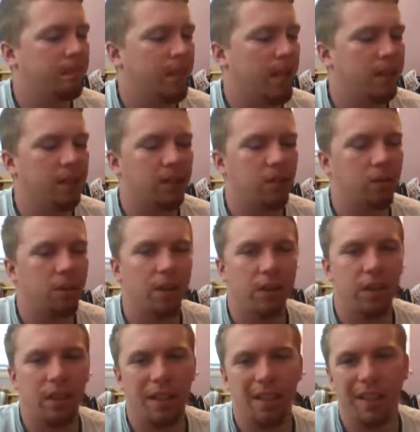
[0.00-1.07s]
I just
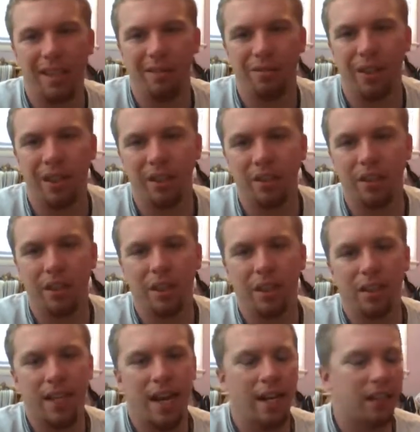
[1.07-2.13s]
ordered a regular
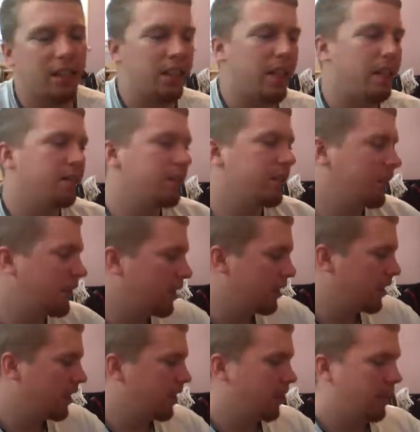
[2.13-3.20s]
attack shaft,
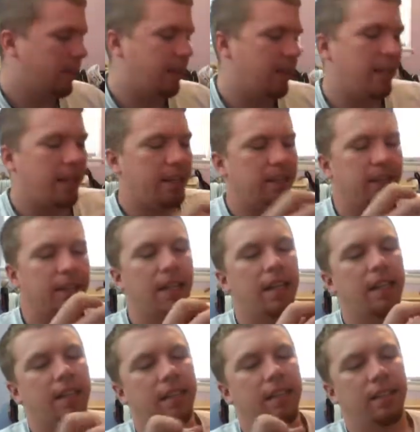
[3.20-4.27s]
and then that's
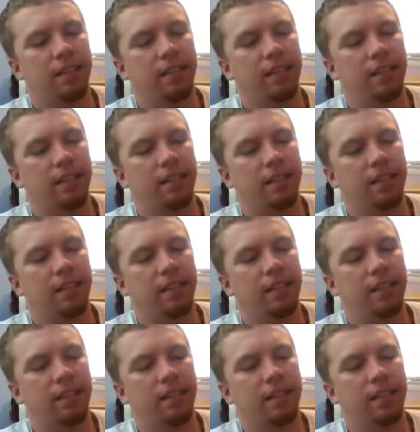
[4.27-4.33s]
got